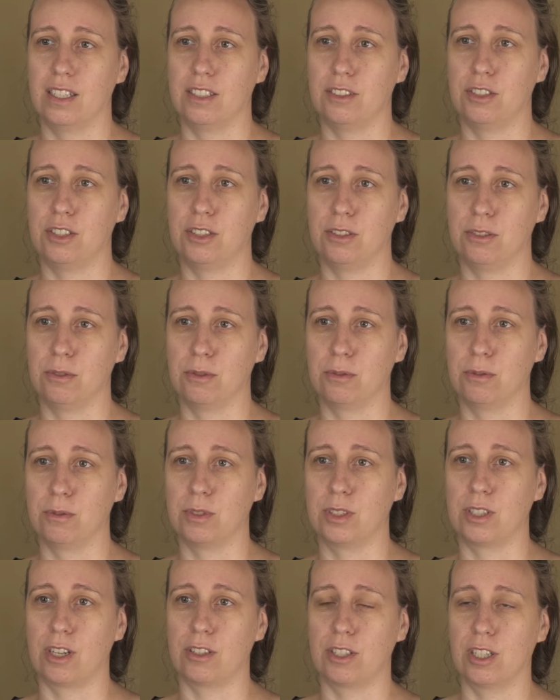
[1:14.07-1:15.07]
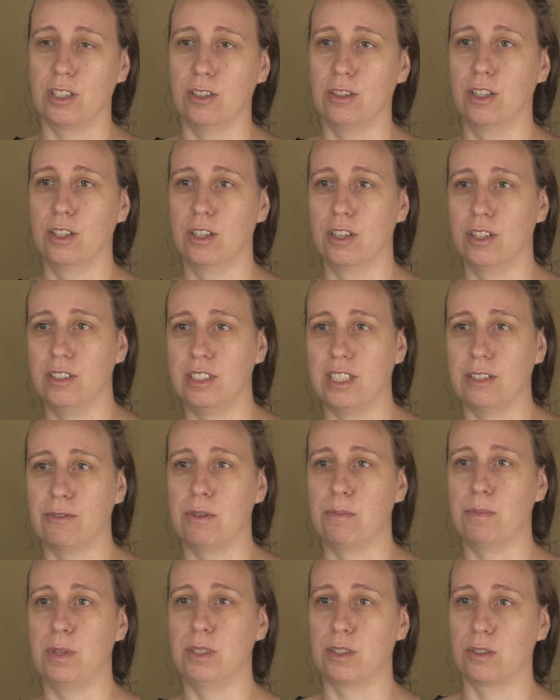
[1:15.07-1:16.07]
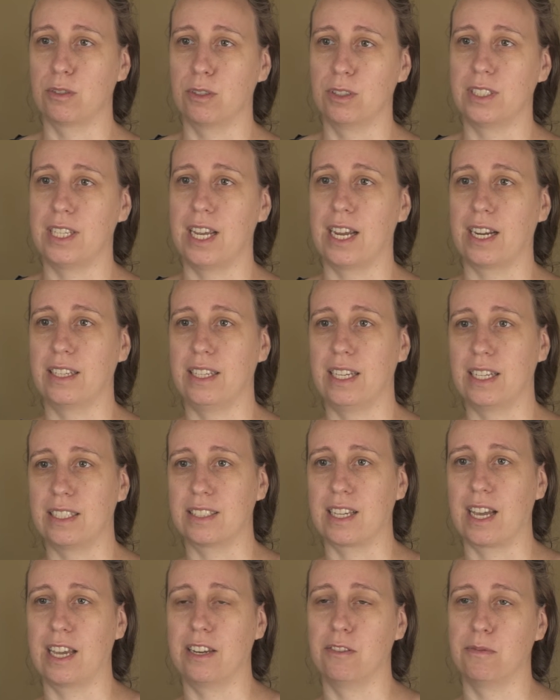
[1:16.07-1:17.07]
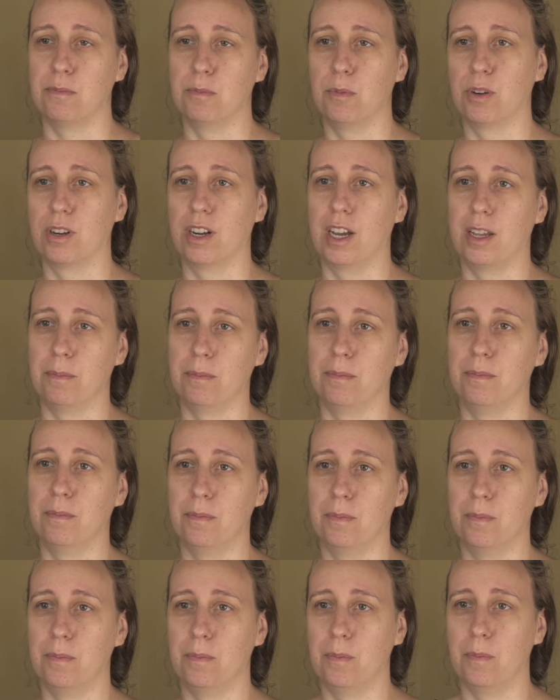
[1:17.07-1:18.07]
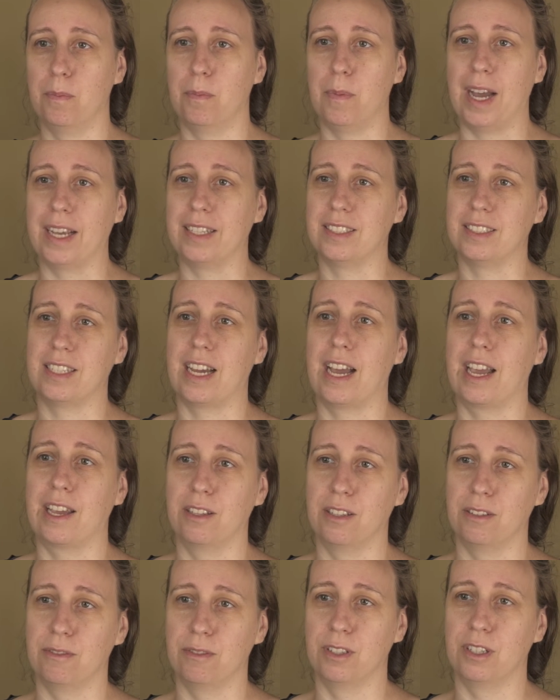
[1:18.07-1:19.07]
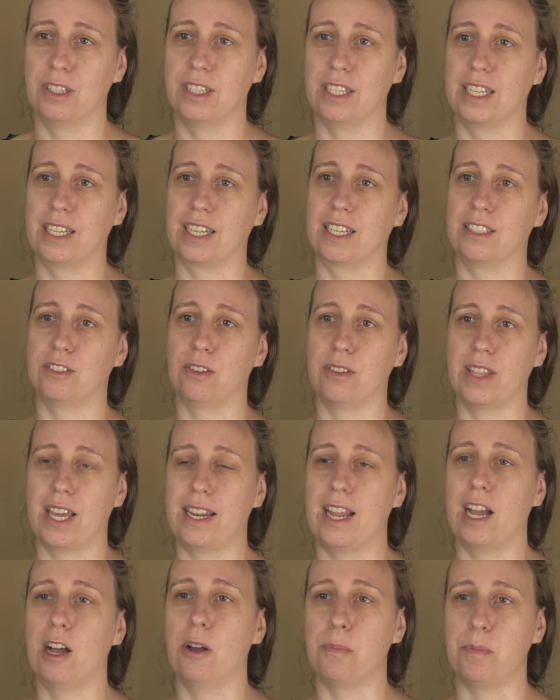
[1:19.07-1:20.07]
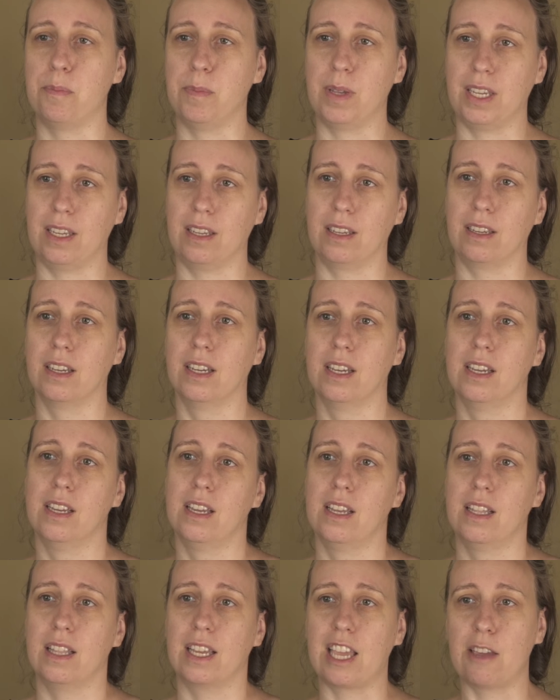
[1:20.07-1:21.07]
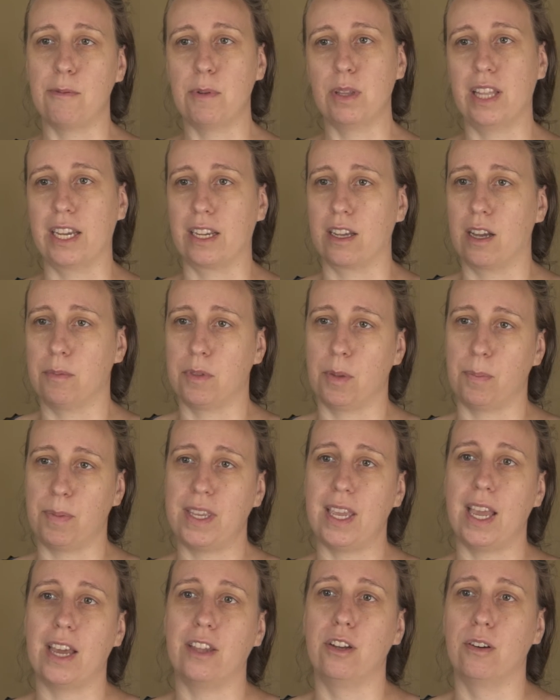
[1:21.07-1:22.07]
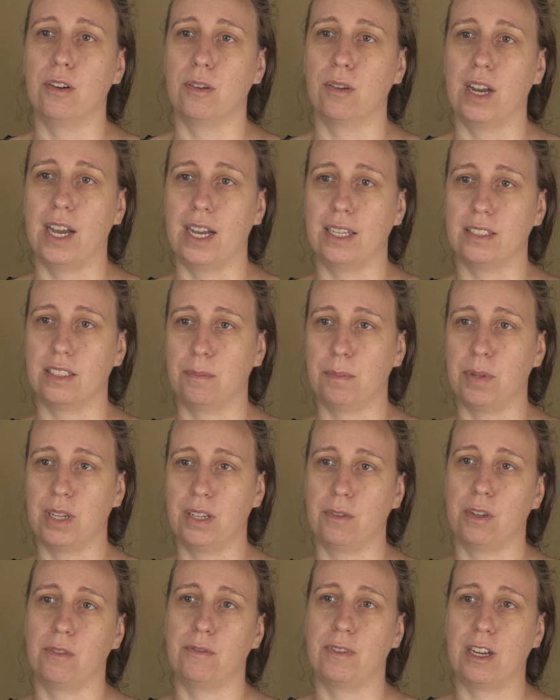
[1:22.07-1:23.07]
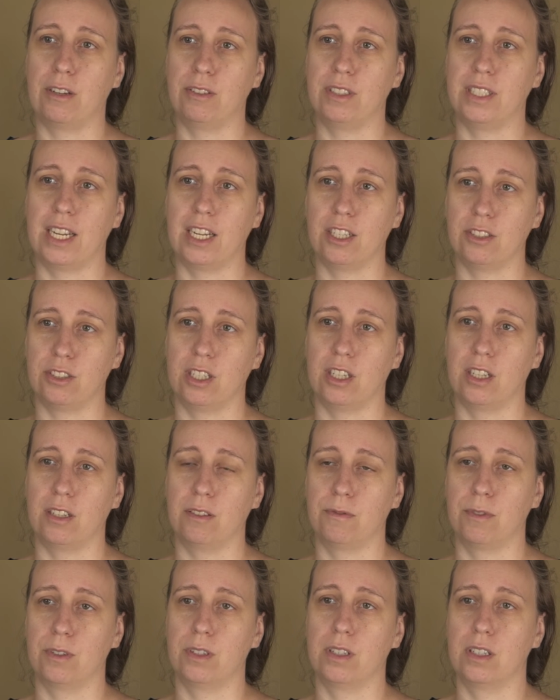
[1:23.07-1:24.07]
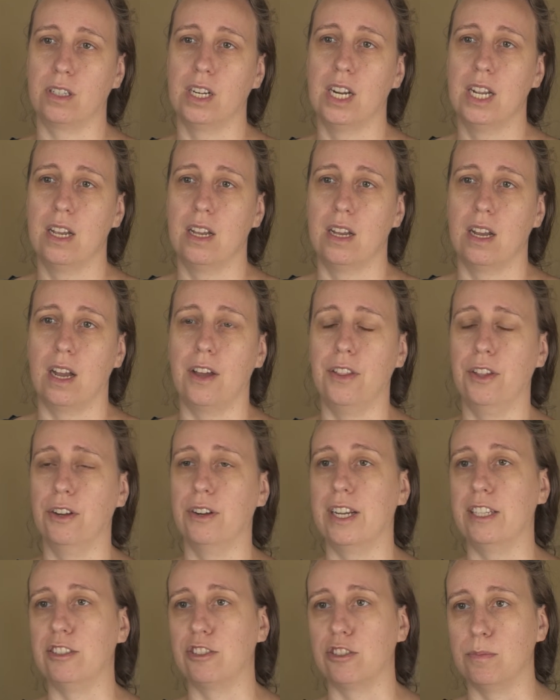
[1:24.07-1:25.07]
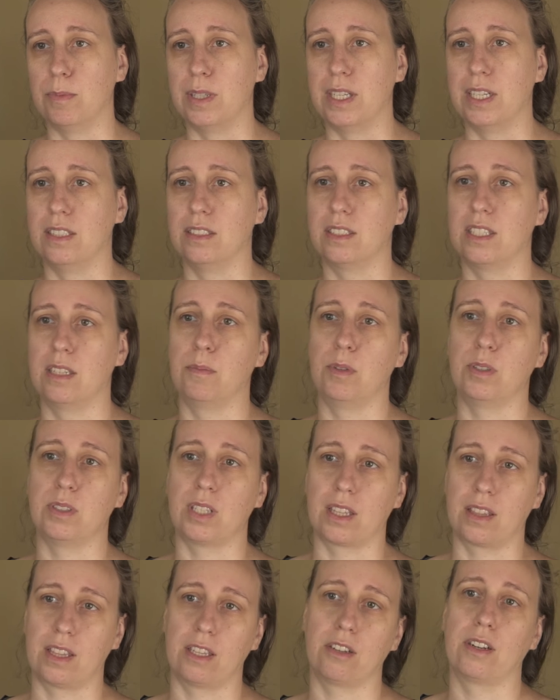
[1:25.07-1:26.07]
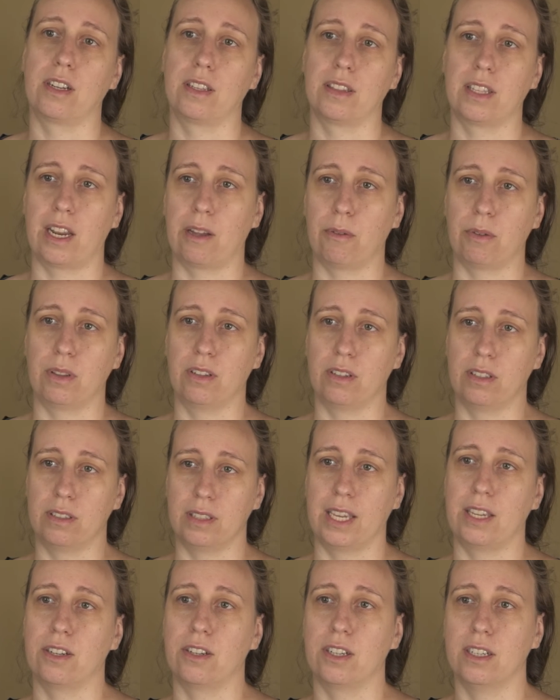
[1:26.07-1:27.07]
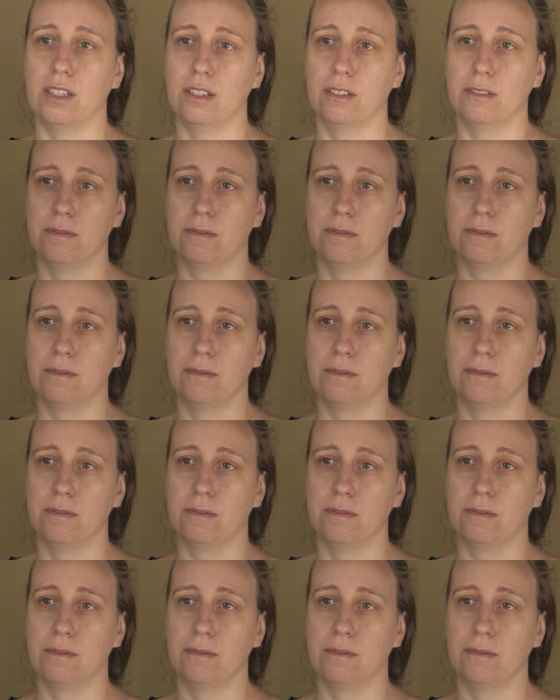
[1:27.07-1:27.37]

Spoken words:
to start to learn different musical techniques kind of more on my style of learning. And so that helped me, it gave me the piano as a bit of a foundation for other instruments and music theory that I would learn later.